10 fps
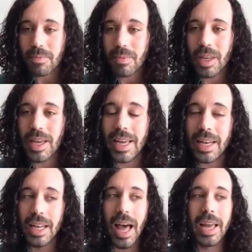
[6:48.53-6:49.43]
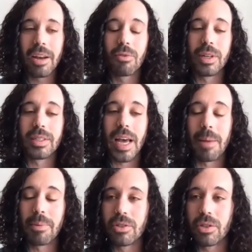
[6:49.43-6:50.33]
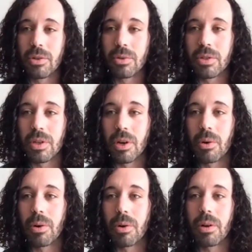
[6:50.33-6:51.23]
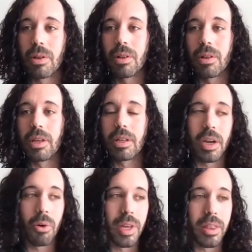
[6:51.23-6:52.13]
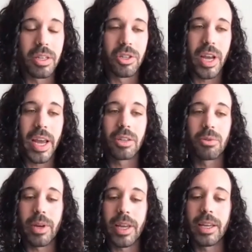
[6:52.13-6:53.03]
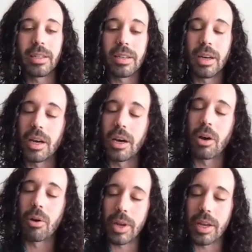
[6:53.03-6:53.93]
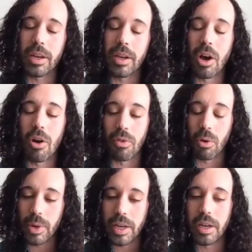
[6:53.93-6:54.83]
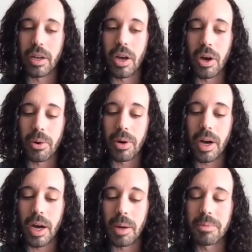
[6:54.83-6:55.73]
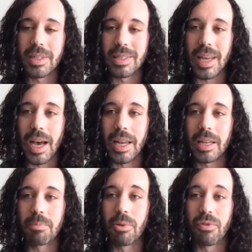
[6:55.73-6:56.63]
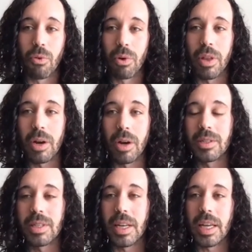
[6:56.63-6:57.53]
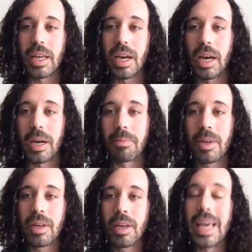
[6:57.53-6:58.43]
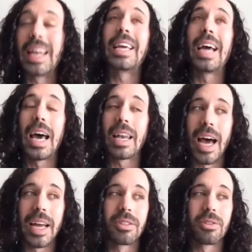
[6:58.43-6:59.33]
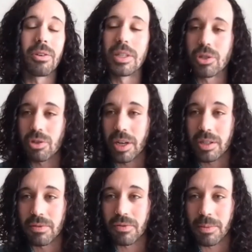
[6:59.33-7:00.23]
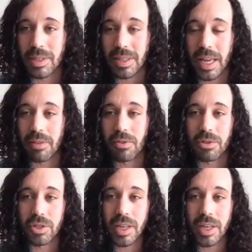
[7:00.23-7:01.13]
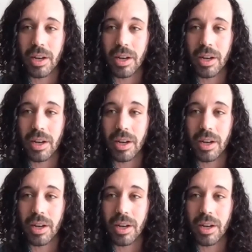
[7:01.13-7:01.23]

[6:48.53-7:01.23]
In light of what's happened too, so with the change, we over a week ago, decided, before there was any guidelines or instruction from the state of Virginia on